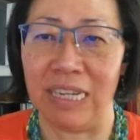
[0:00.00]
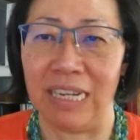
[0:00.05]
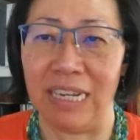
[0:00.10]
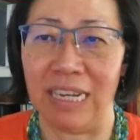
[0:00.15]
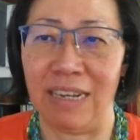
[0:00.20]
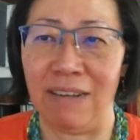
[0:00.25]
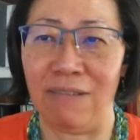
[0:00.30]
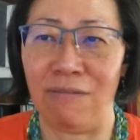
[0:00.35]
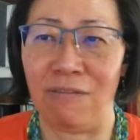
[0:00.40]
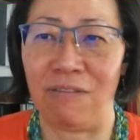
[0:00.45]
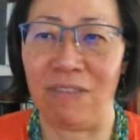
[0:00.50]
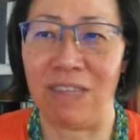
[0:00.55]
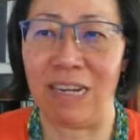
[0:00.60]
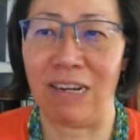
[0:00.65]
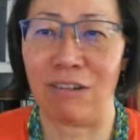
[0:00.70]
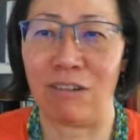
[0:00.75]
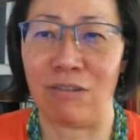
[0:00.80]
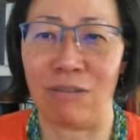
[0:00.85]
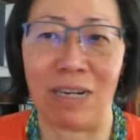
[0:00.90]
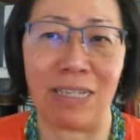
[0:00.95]
If
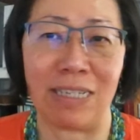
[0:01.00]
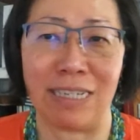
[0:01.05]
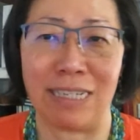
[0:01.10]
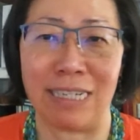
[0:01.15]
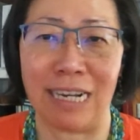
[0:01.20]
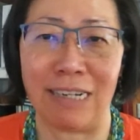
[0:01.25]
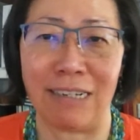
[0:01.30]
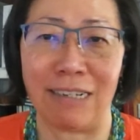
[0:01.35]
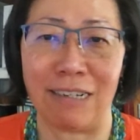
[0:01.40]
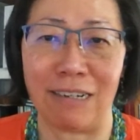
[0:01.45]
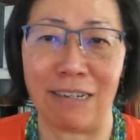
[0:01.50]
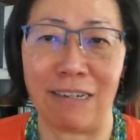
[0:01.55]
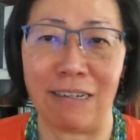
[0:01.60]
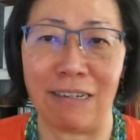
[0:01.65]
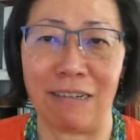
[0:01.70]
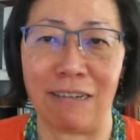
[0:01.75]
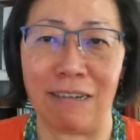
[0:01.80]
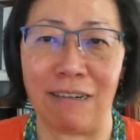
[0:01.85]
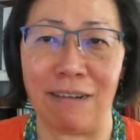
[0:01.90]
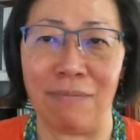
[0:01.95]
they're
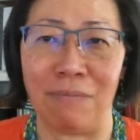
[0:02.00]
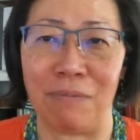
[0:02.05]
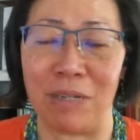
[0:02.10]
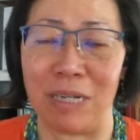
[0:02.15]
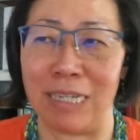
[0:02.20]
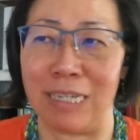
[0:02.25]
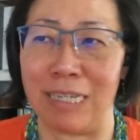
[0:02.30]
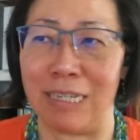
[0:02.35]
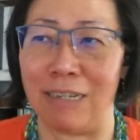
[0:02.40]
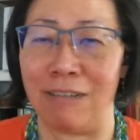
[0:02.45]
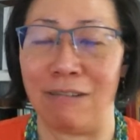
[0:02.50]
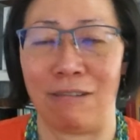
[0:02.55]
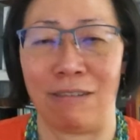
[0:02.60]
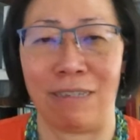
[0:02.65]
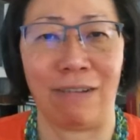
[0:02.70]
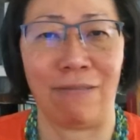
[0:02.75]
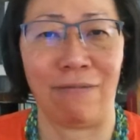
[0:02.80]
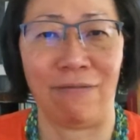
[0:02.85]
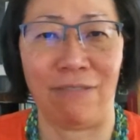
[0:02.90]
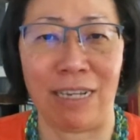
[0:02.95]
transgender, a place to use
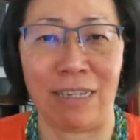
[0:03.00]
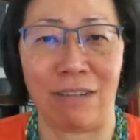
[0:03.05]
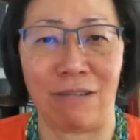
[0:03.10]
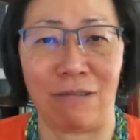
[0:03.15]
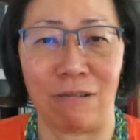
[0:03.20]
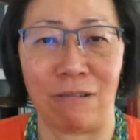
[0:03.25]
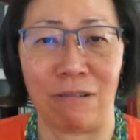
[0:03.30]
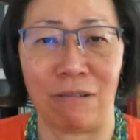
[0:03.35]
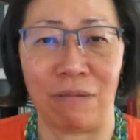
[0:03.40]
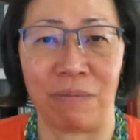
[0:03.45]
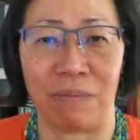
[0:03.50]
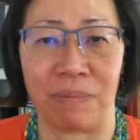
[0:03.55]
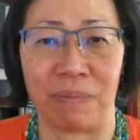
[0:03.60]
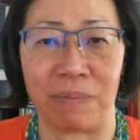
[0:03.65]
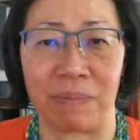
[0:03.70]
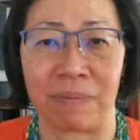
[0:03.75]
the restroom.